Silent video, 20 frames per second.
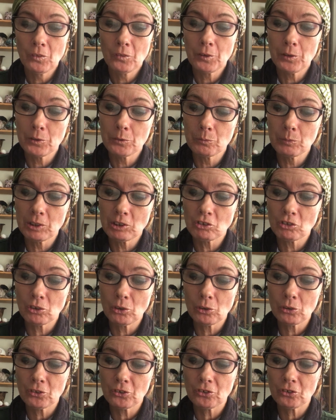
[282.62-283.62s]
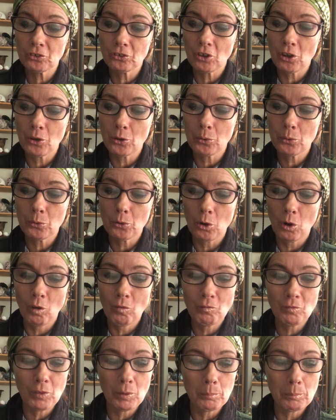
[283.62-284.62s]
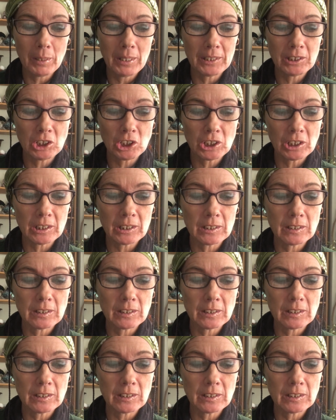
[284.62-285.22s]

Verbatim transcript: The original stone of the manger